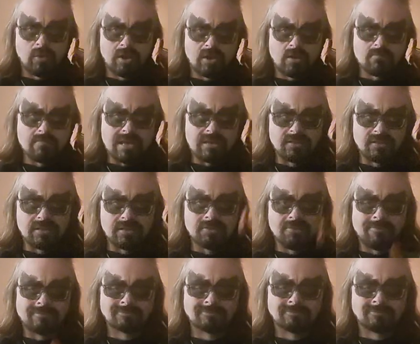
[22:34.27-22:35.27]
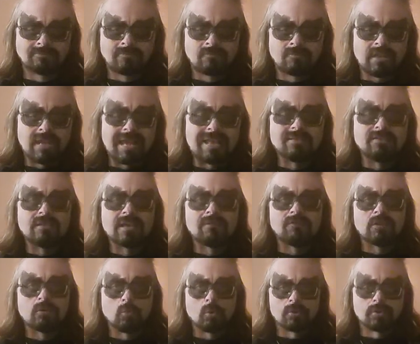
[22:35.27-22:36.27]
recommended. And
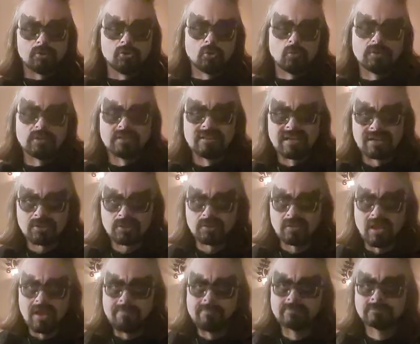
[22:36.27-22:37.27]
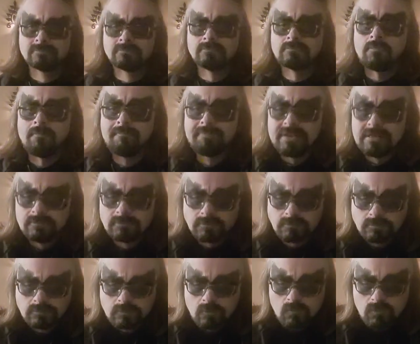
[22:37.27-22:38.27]
definitely worth doing the next time.
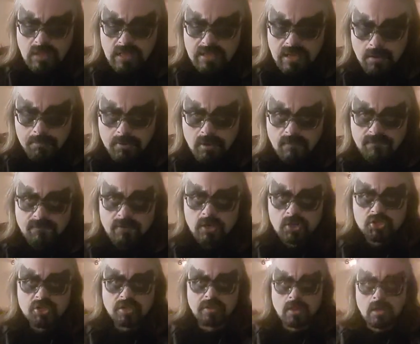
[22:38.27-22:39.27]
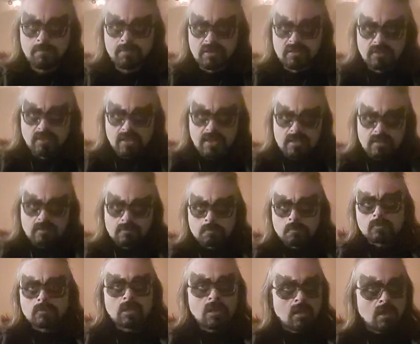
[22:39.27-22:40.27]
Now I'm going to finish this up, and then
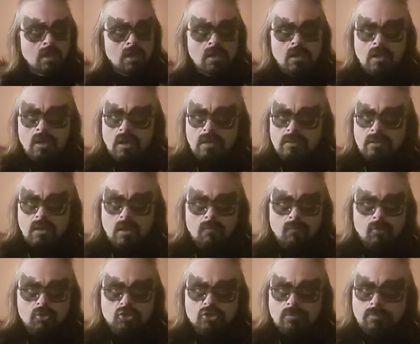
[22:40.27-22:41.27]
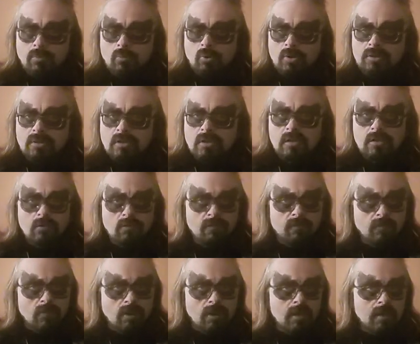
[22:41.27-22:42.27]
I think I've reached a point that I need to
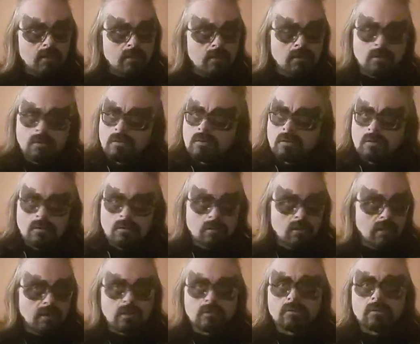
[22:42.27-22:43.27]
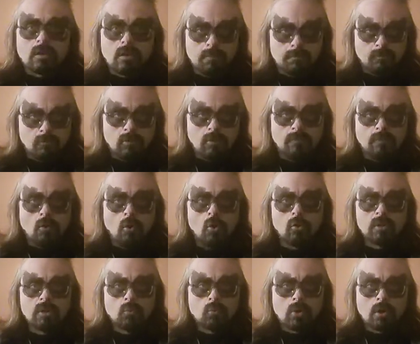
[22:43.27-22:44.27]
find like a tub full of
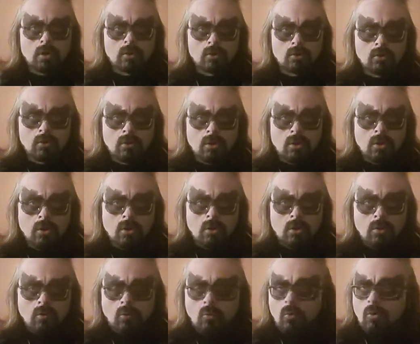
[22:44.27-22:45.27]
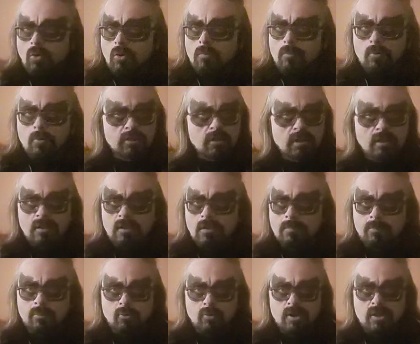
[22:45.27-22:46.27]
holy water, or most likely a
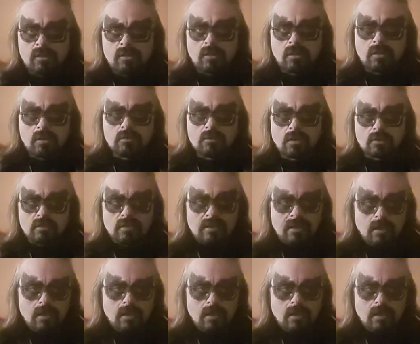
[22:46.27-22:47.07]
priest to conduct an